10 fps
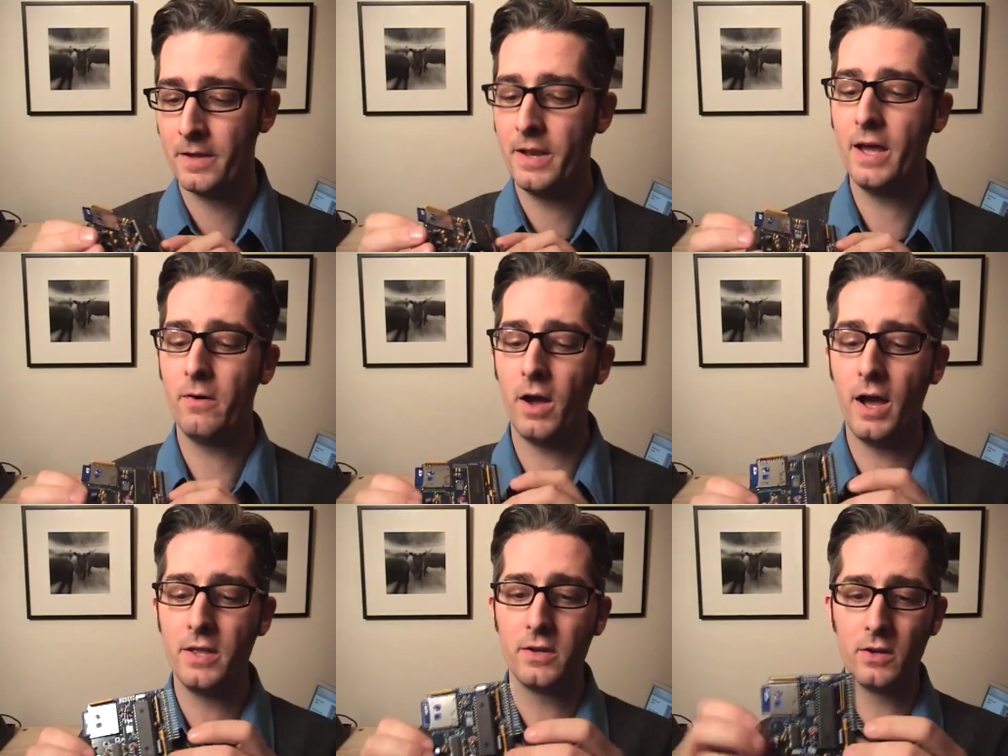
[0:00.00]
Now,
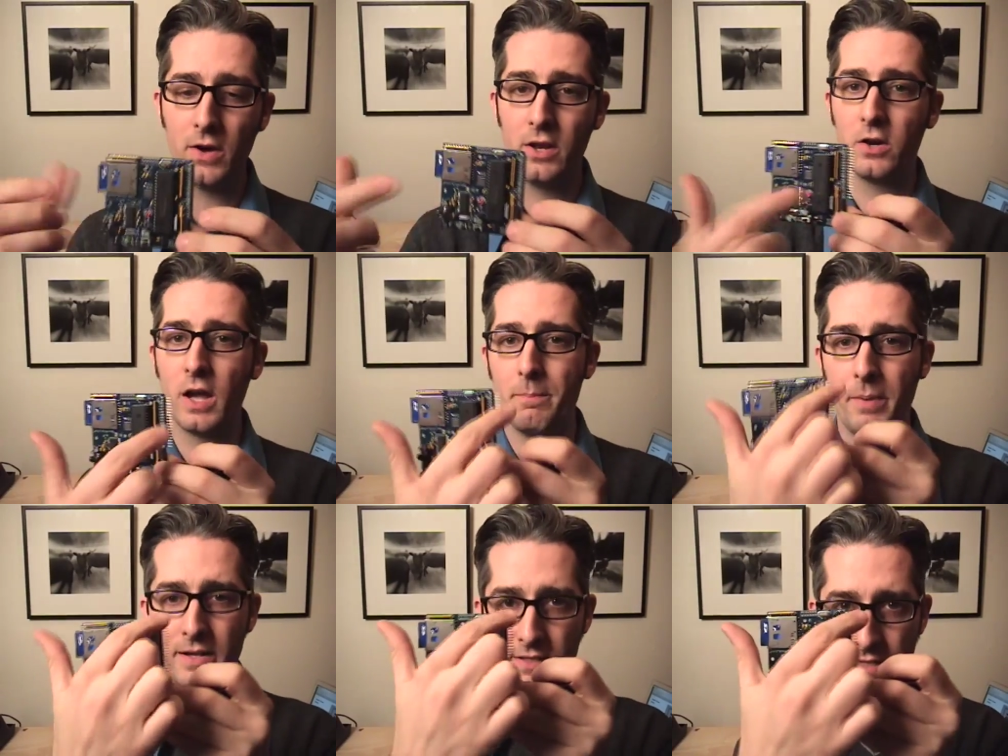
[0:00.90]
uh, you can go ahead and hook up
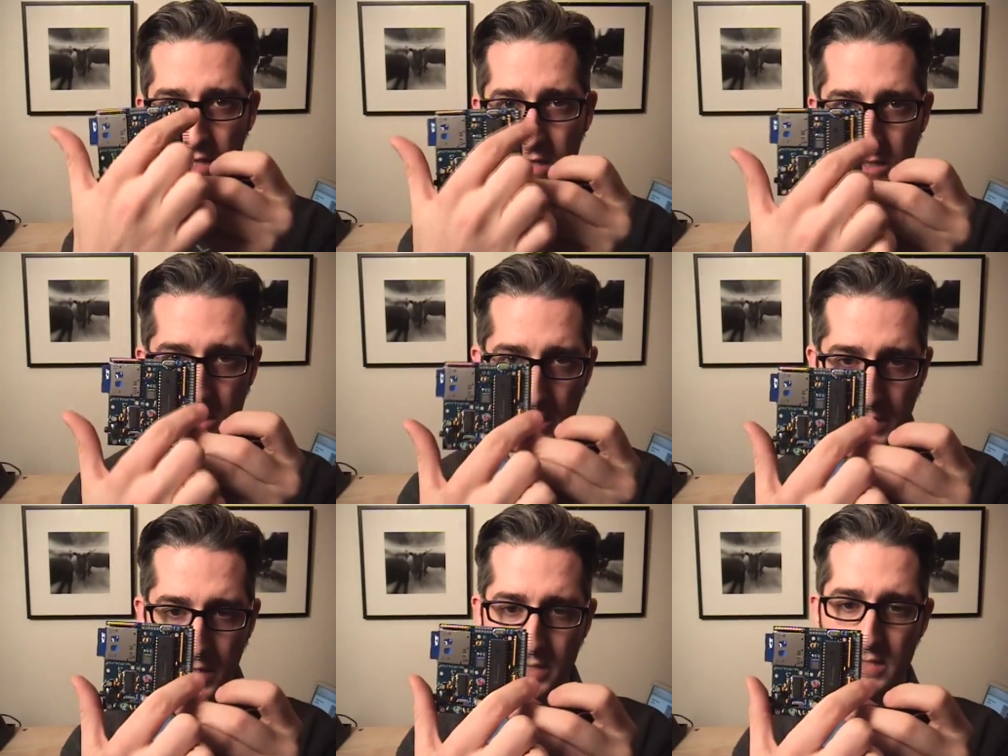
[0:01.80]
buttons to these little
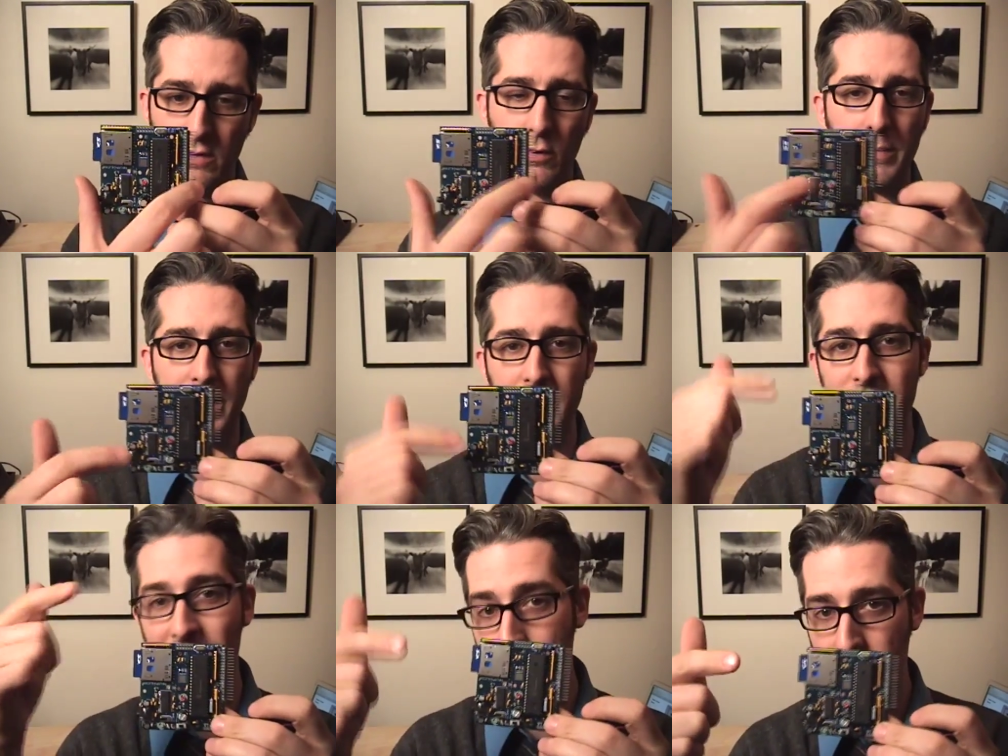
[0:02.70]
things that will make
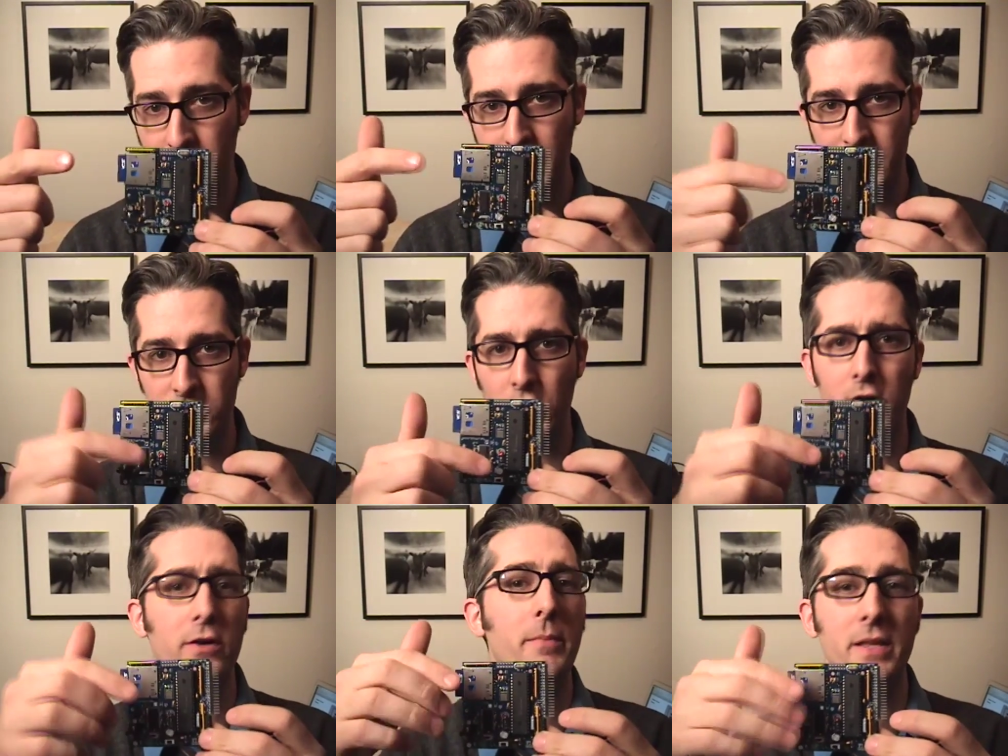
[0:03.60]
it skip to the next
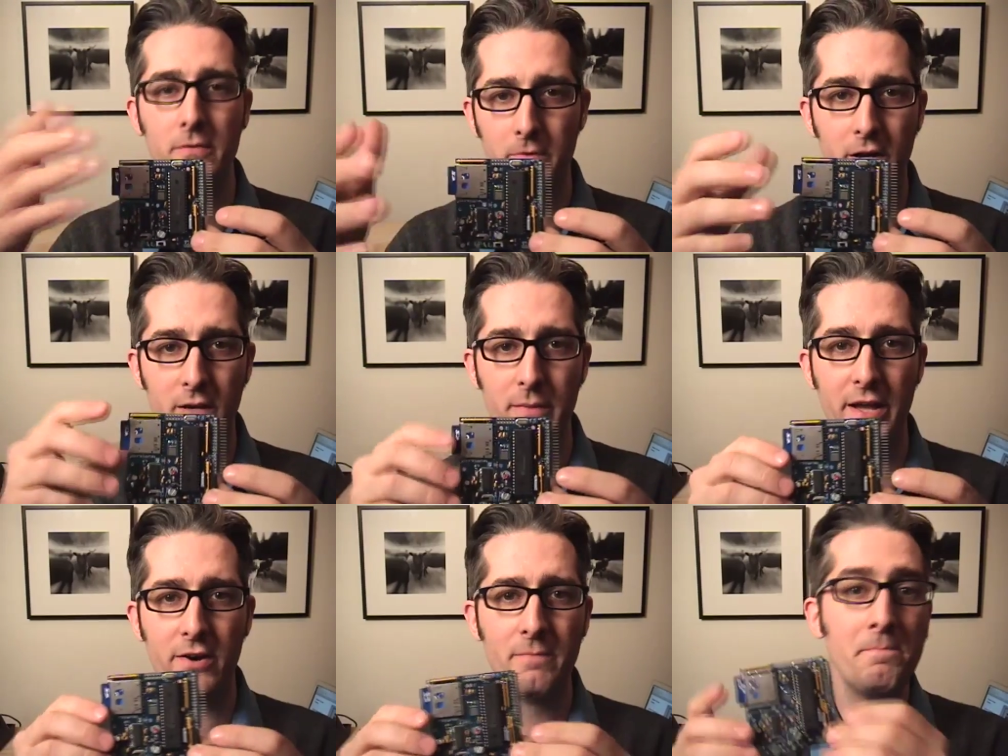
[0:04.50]
song or make the volume
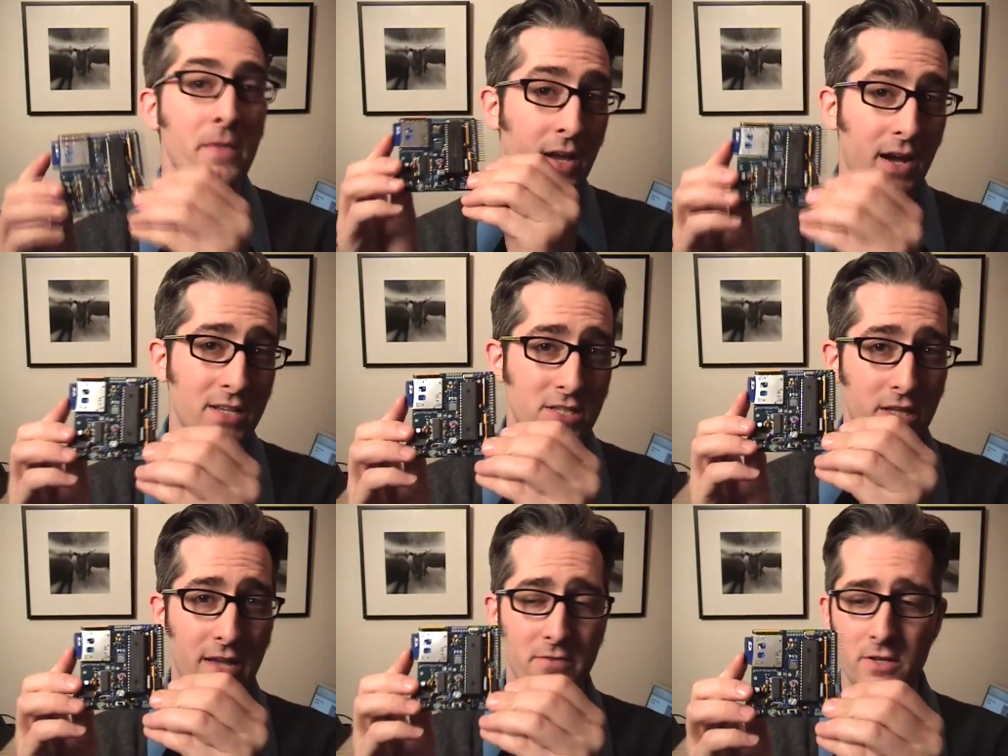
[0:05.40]
louder. I
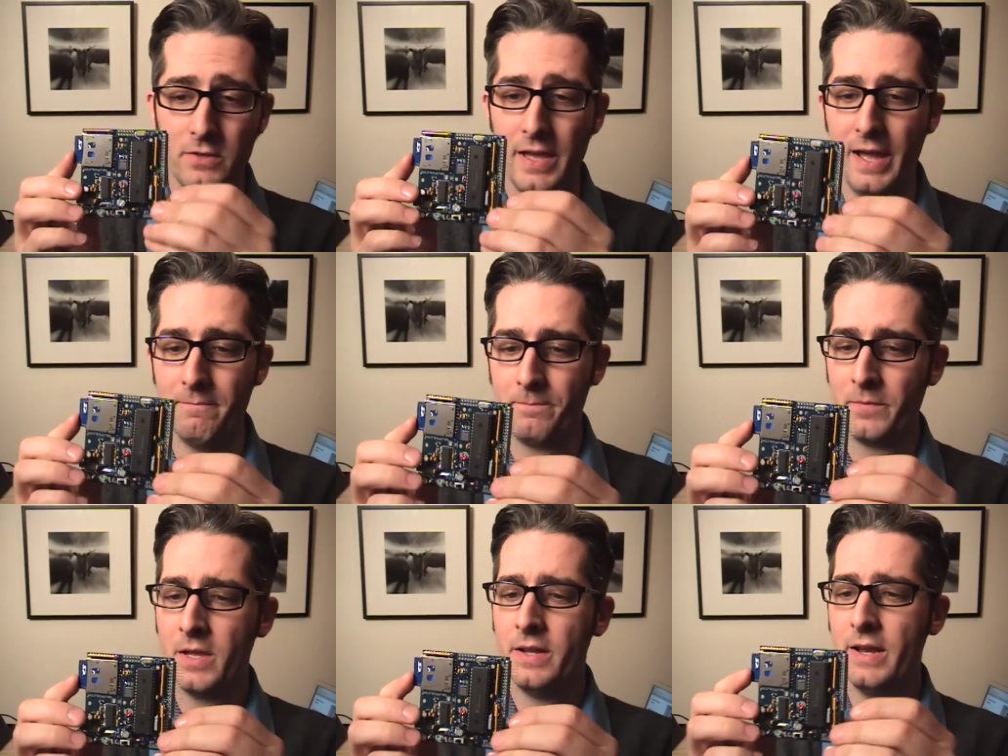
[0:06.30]
still have to do that.
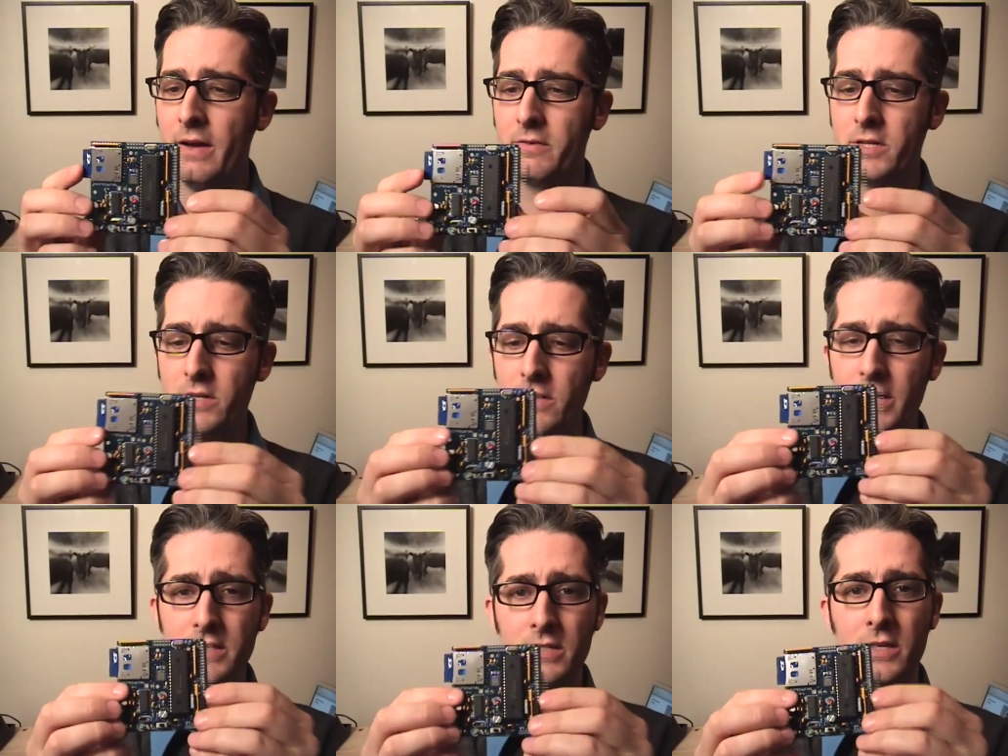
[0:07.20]
Now, to do
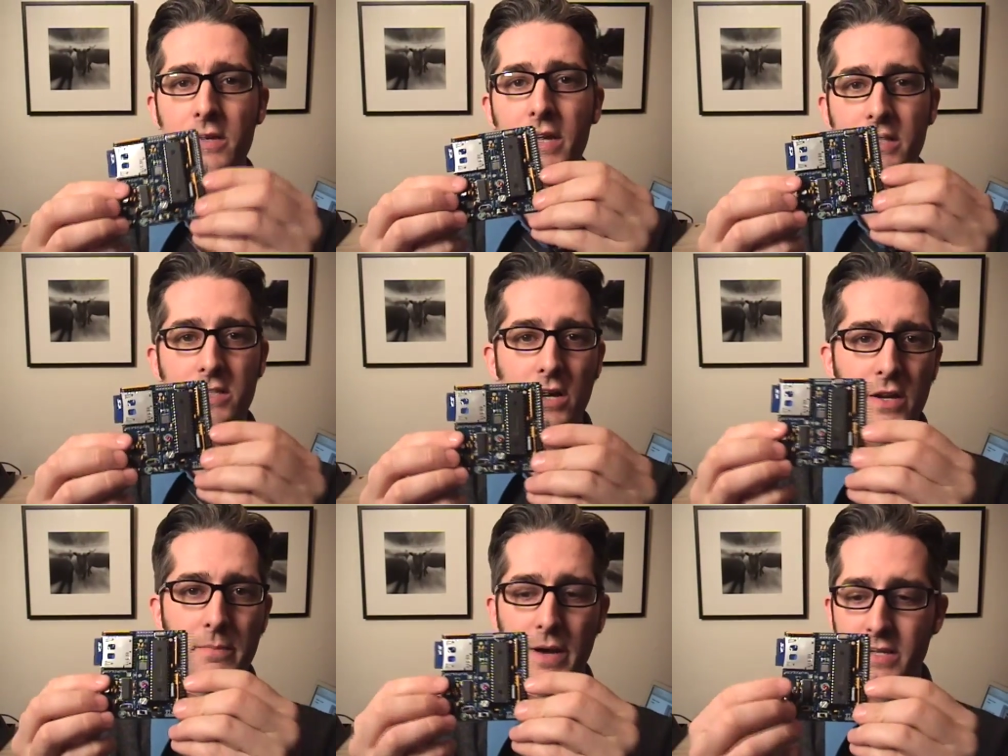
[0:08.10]
this, you get
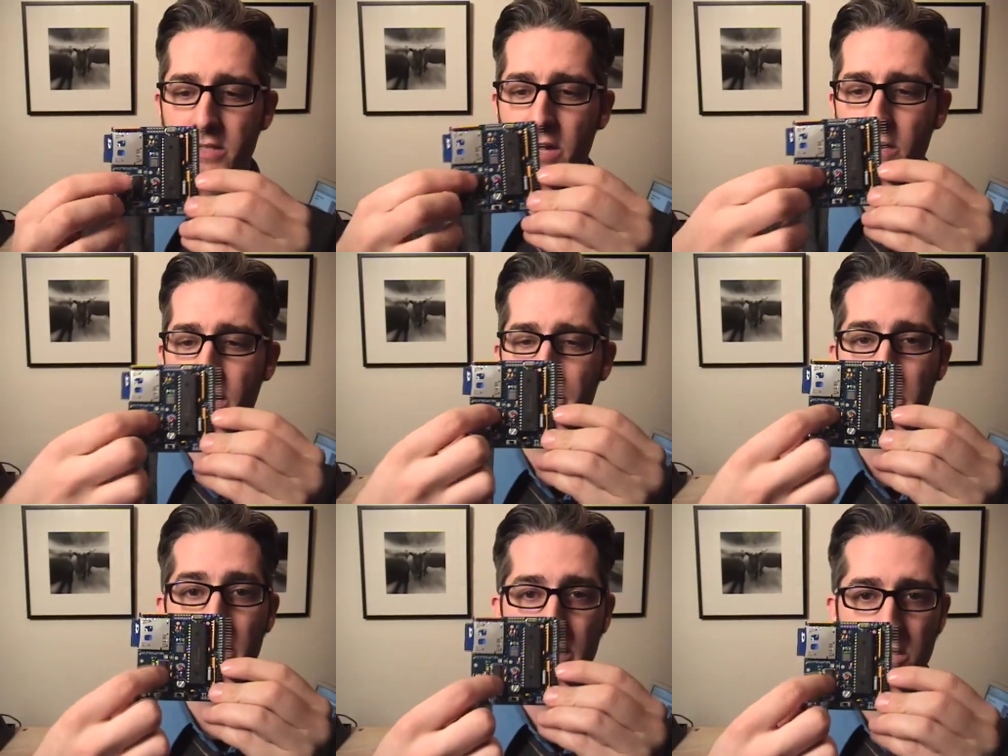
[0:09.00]
started by soldering up
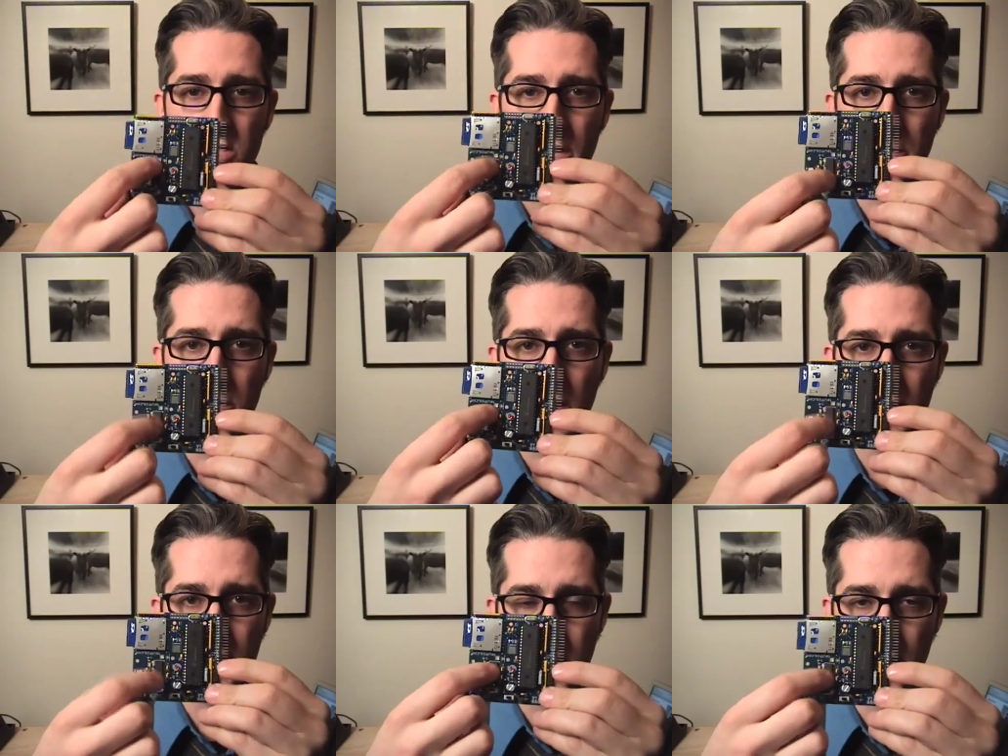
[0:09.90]
this chip
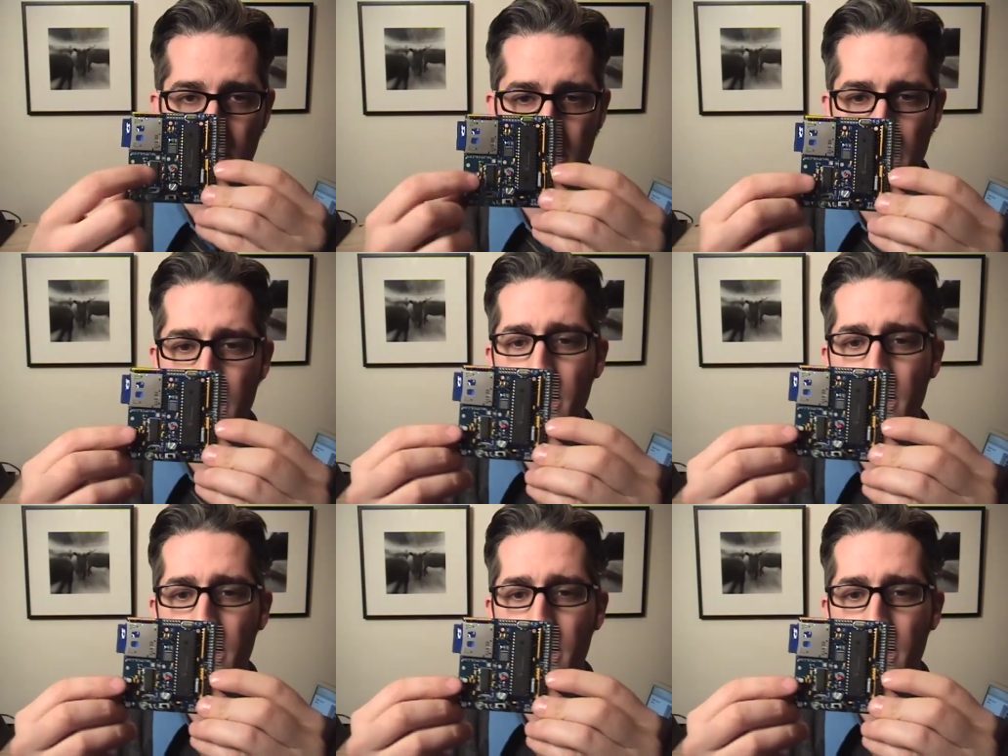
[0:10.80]
right here.